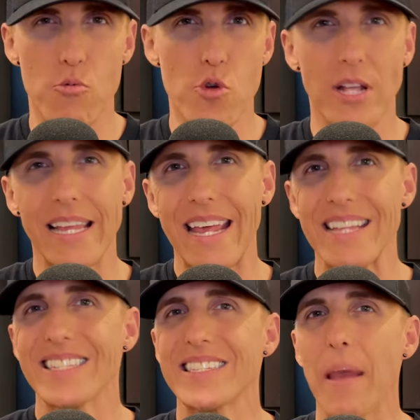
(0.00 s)
really
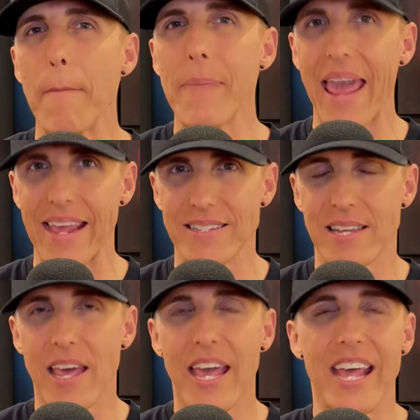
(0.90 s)
it's debate,
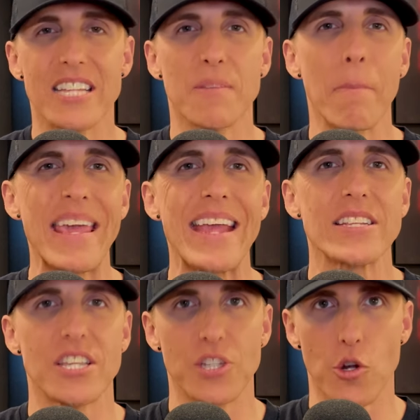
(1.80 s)
it's being
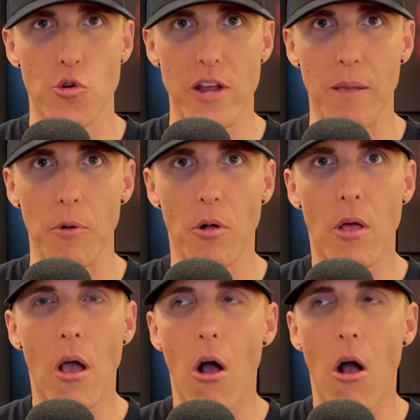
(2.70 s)
disagreeable.